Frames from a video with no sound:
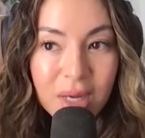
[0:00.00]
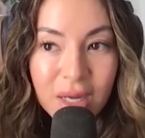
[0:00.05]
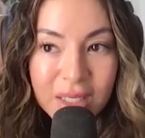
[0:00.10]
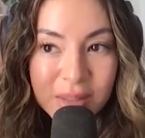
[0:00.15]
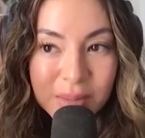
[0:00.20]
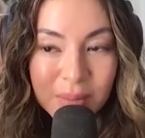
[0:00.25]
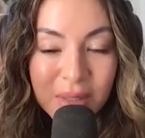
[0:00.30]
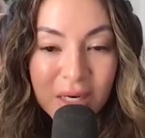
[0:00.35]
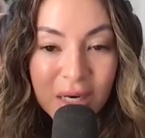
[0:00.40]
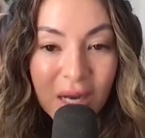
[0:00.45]

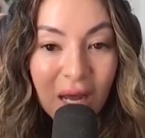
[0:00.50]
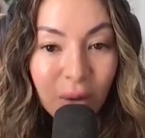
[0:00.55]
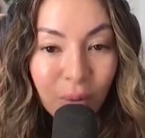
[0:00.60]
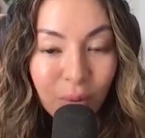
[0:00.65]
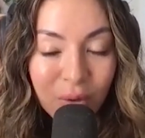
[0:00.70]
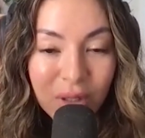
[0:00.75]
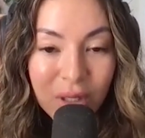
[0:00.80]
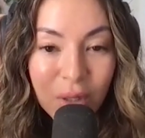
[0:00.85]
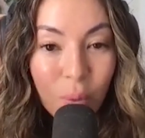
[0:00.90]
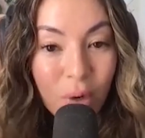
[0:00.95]
husband and I
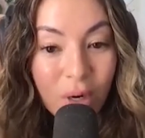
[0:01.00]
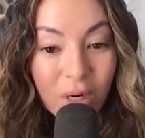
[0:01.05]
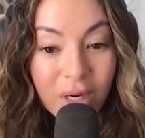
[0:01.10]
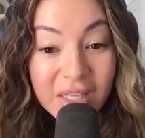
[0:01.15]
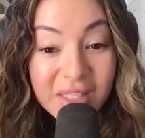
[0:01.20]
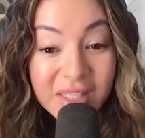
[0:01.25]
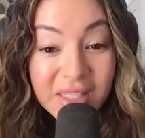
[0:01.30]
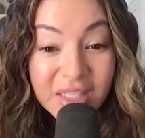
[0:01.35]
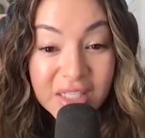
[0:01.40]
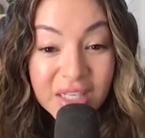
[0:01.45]
really work
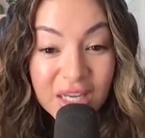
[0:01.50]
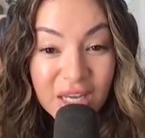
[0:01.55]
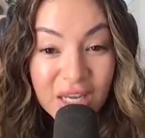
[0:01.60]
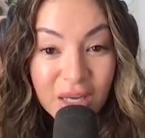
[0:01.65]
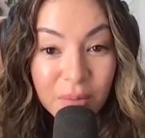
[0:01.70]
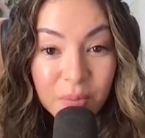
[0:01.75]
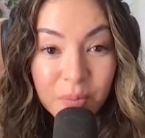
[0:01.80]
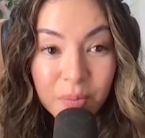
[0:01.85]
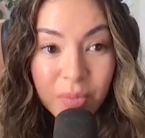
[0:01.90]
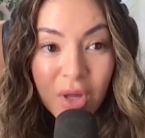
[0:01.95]
as a
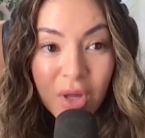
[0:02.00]
team.